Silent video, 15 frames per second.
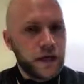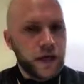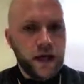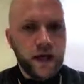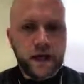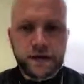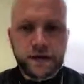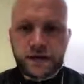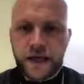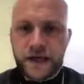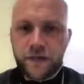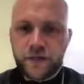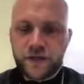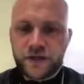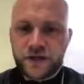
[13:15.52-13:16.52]
and
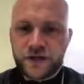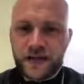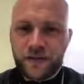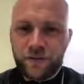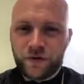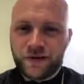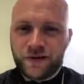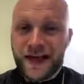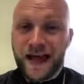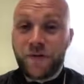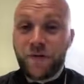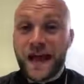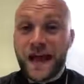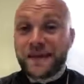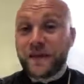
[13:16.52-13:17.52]
it was
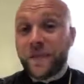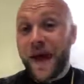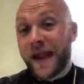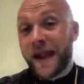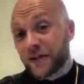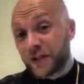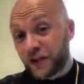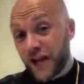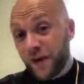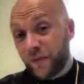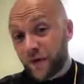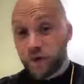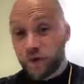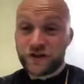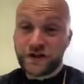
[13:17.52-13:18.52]
then we had the penalty
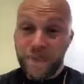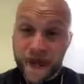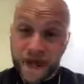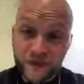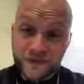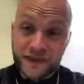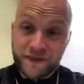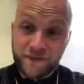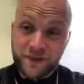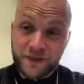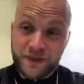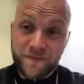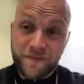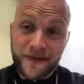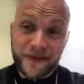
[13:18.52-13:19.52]
shout, which wasn't a penalty, which
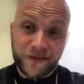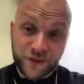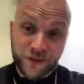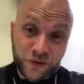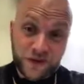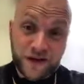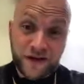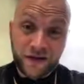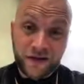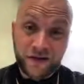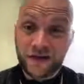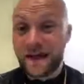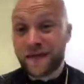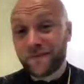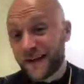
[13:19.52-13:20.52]
then made it
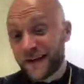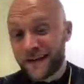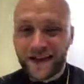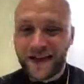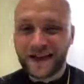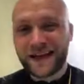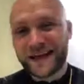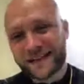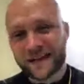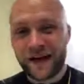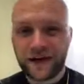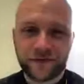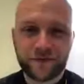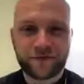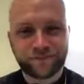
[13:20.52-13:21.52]
2-0, and it's
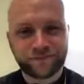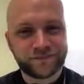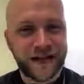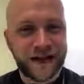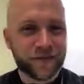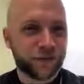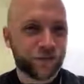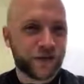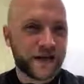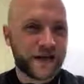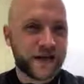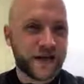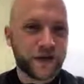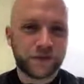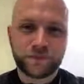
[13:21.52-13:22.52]
kind of that
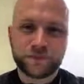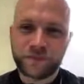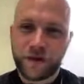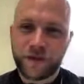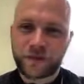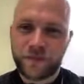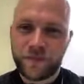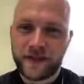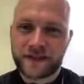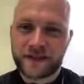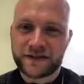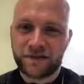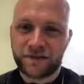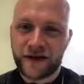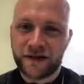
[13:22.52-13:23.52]
3-0. That was the
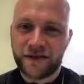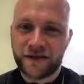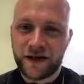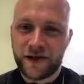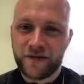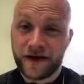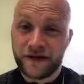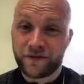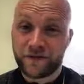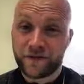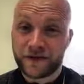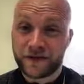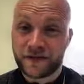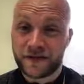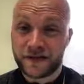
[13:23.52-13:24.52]
biggest defeat that I've had, I
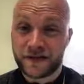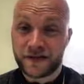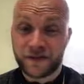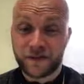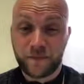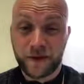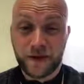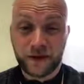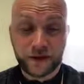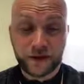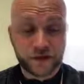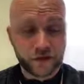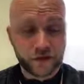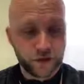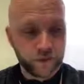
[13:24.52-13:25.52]
think, since I've been
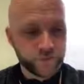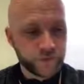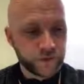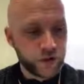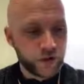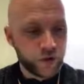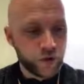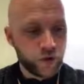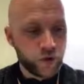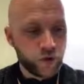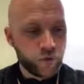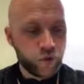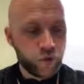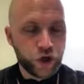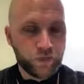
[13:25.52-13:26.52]
here. So
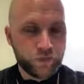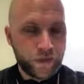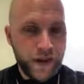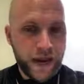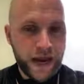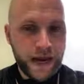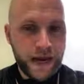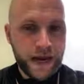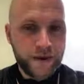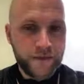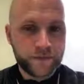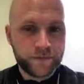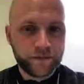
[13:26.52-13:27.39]
we'll prepare